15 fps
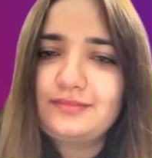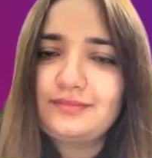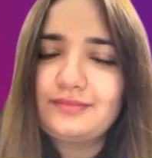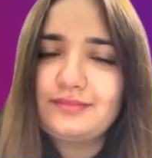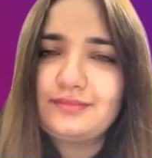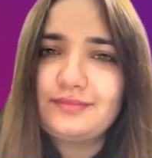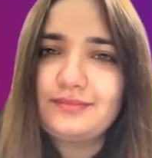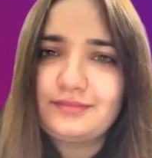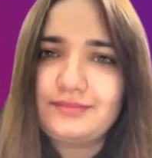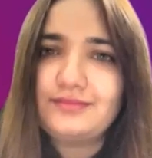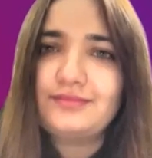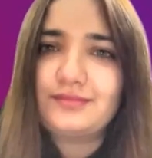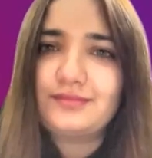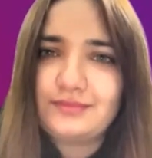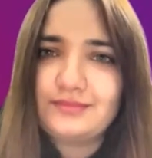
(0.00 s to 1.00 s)

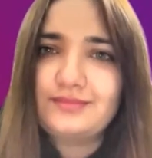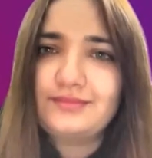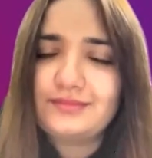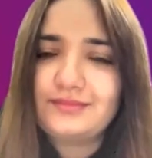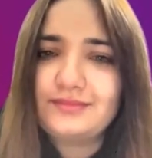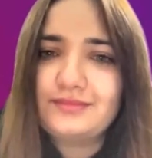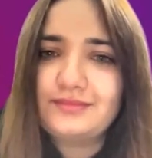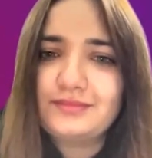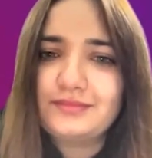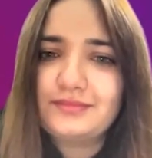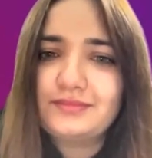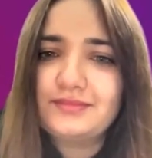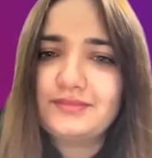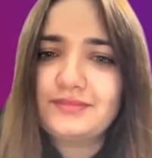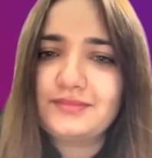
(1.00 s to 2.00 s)

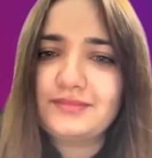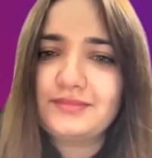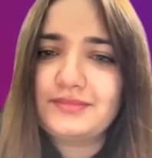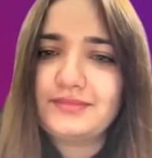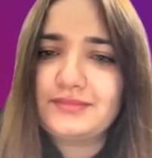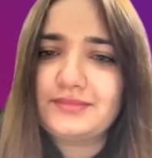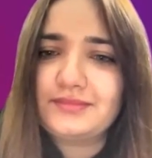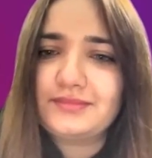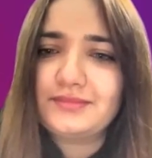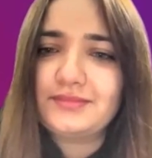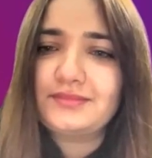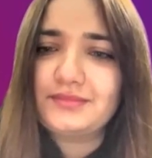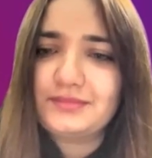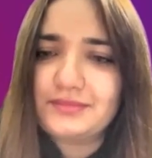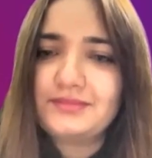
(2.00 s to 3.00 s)

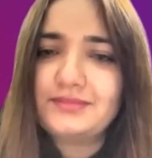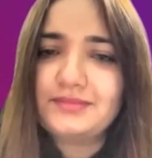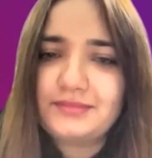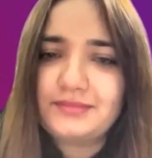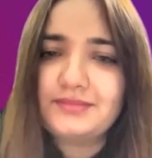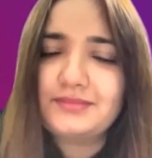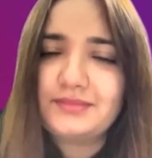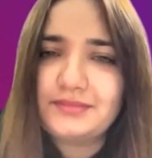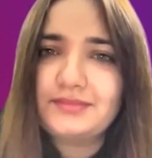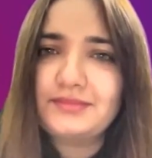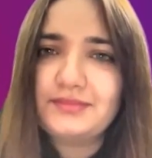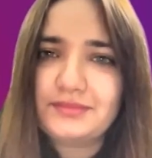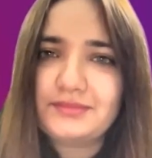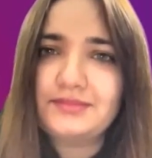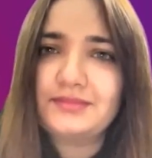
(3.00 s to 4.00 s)

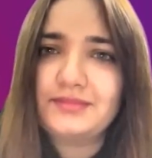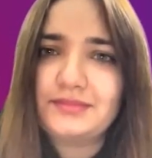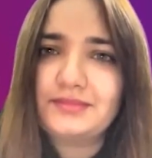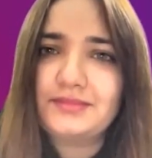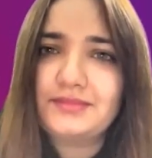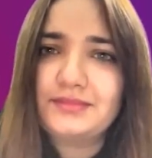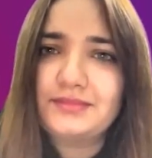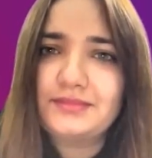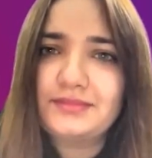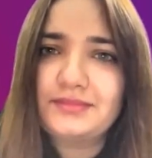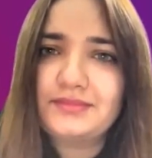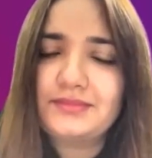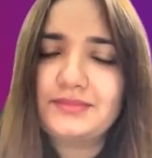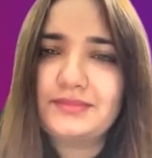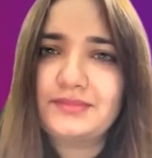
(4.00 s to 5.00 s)

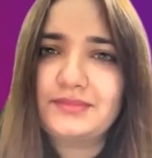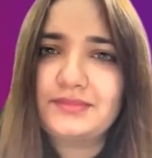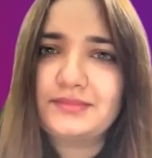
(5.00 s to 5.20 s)
No words are spoken by the person on screen.